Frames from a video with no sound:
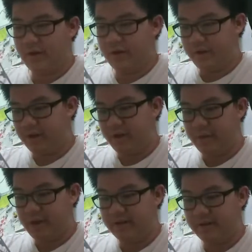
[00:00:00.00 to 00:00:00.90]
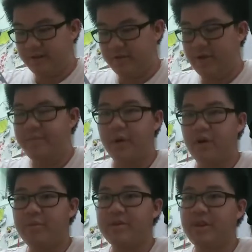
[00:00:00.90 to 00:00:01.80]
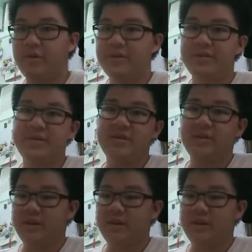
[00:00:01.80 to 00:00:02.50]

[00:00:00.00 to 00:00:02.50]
The Master Grade Barbatos.